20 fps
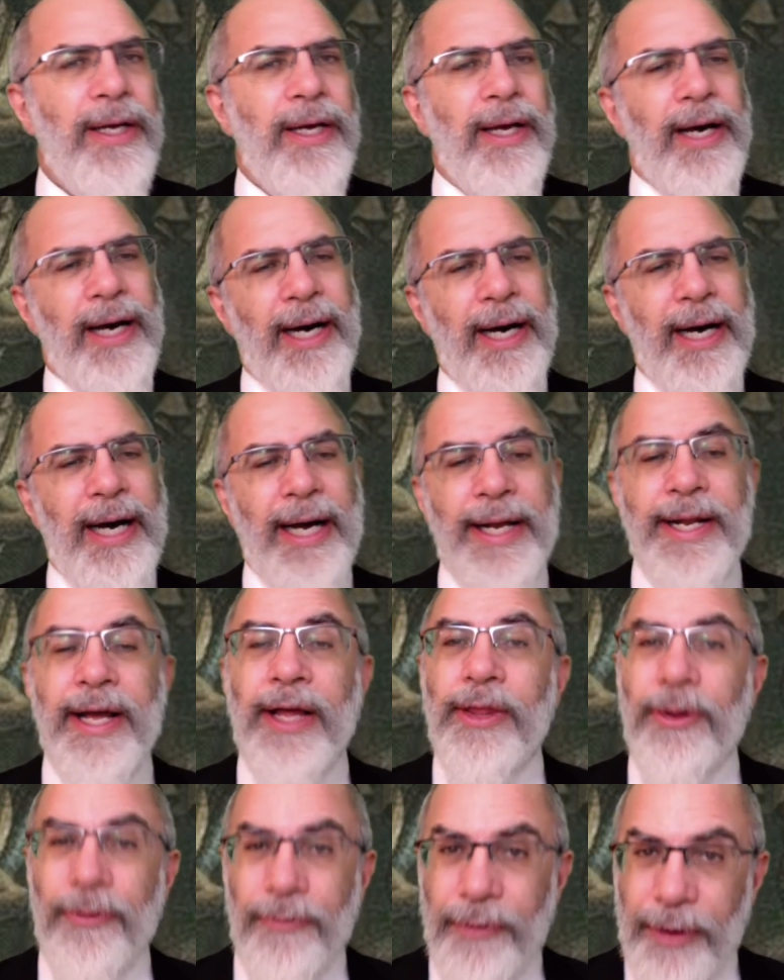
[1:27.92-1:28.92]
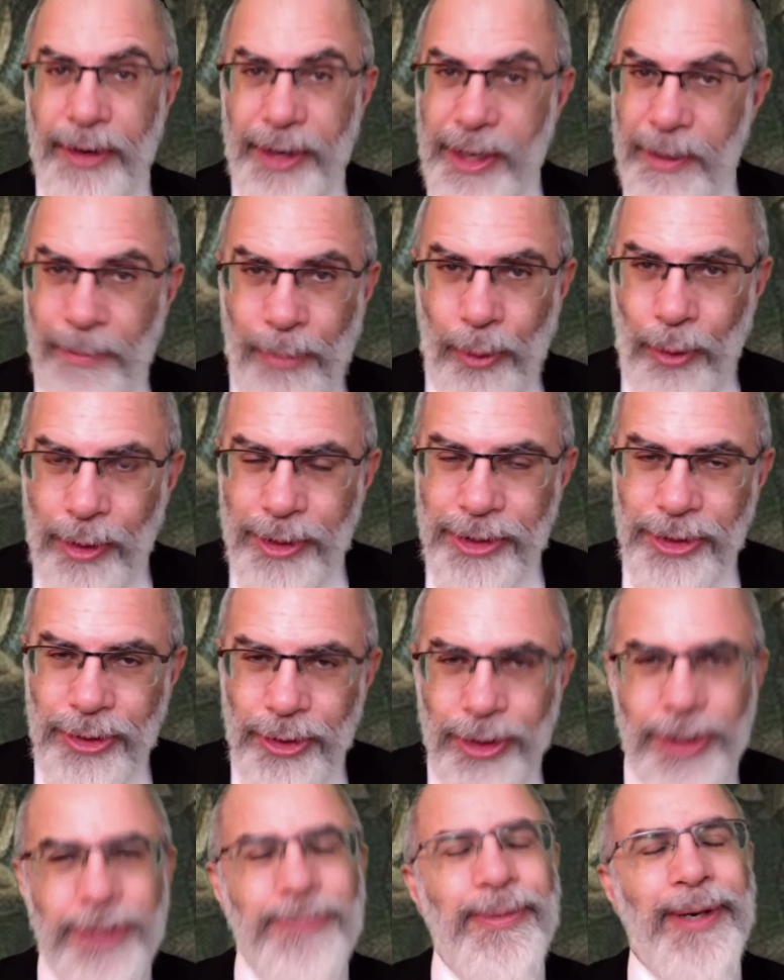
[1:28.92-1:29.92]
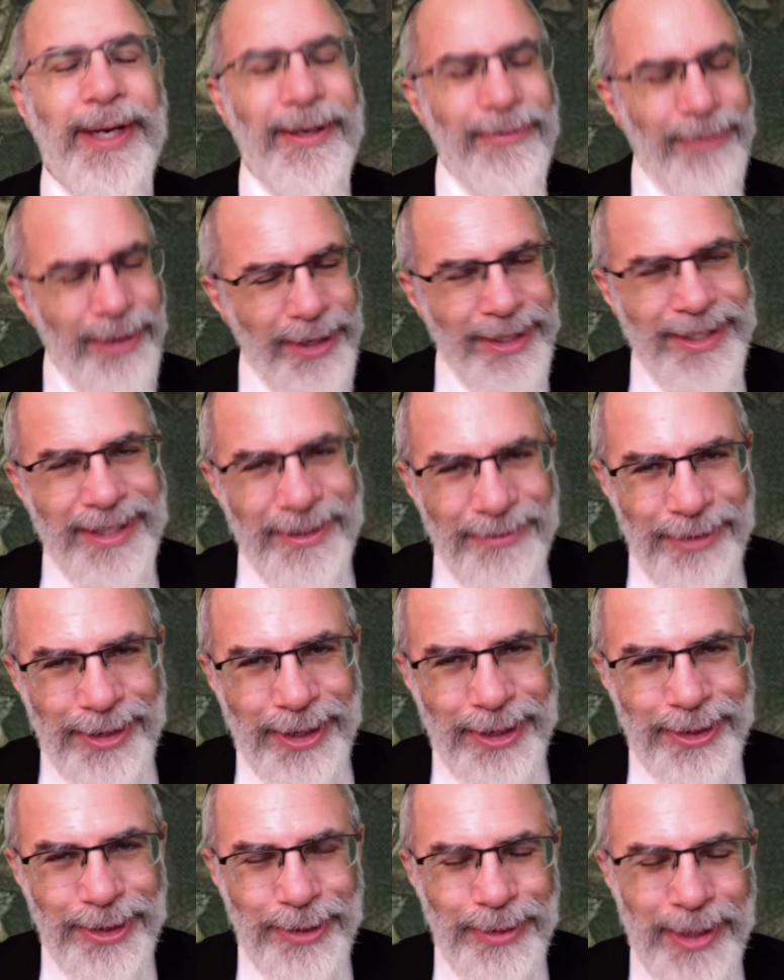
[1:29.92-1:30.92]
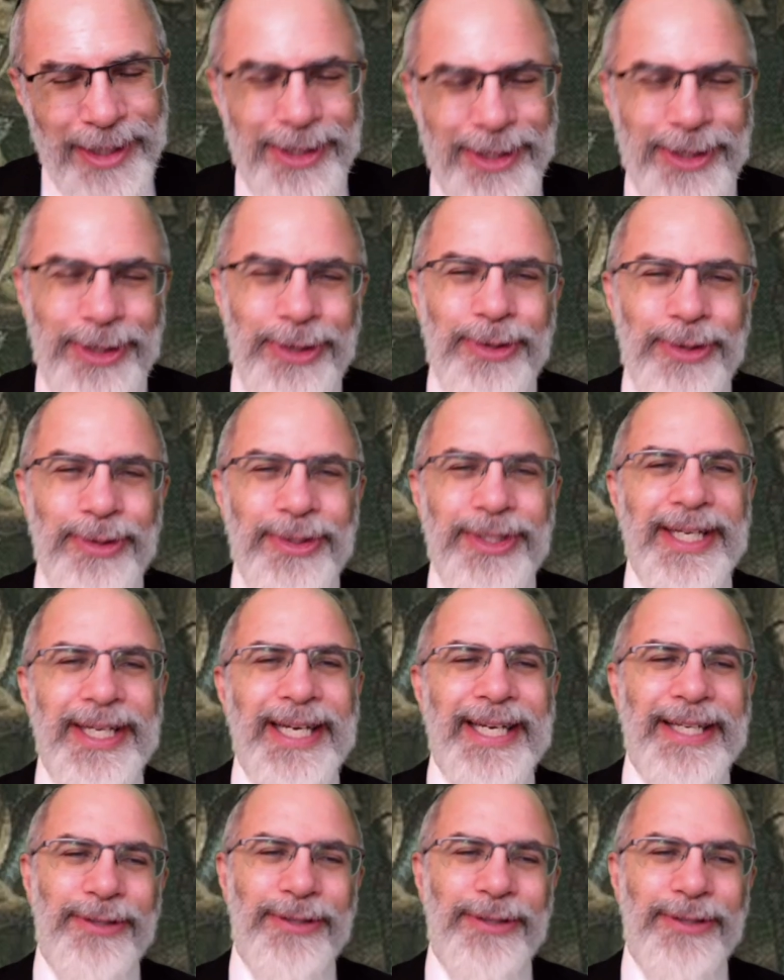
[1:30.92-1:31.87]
Uh, another very important source, but a very difficult one to use, is